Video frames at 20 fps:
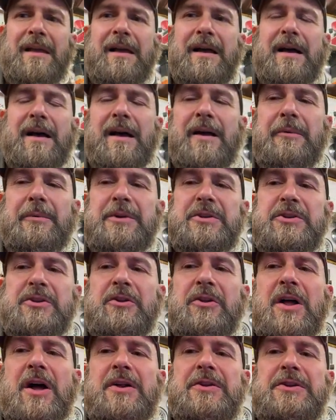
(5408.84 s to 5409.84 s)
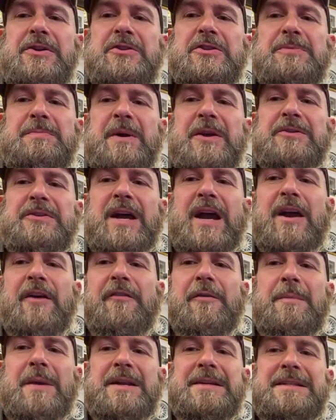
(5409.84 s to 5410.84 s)
Original unused spare tire
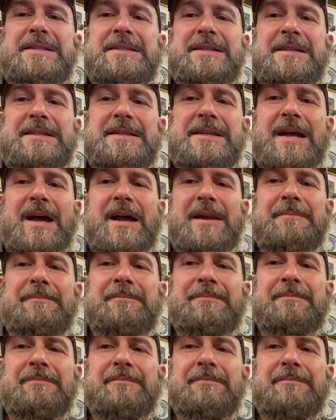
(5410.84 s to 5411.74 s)
from 1969.